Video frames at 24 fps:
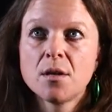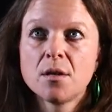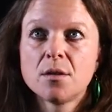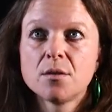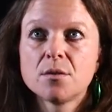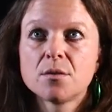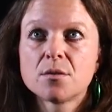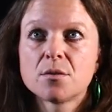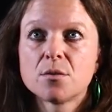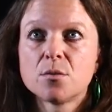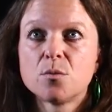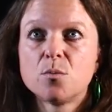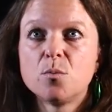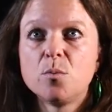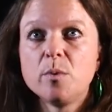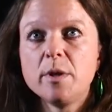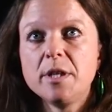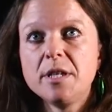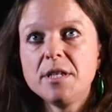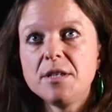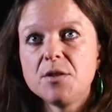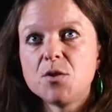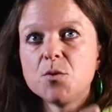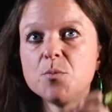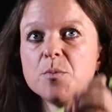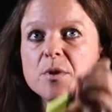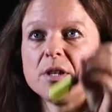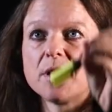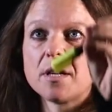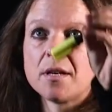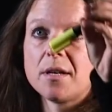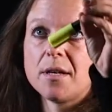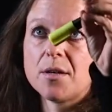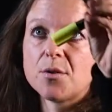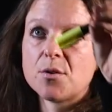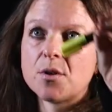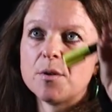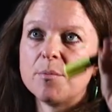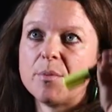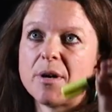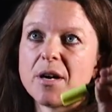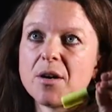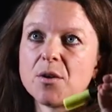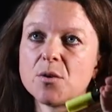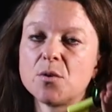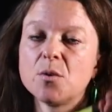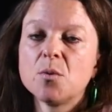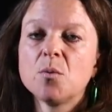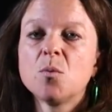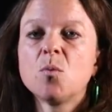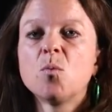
So we need to be clear about